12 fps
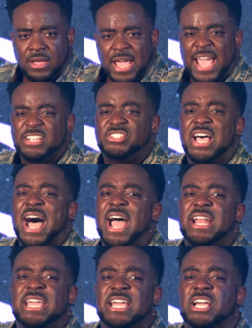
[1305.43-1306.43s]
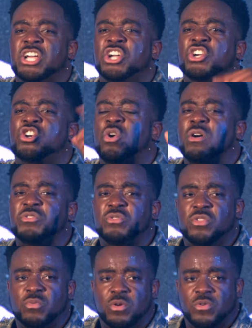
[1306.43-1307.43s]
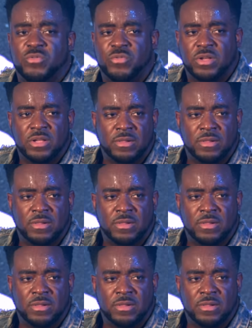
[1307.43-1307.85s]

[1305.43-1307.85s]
Anxiety going through the roof.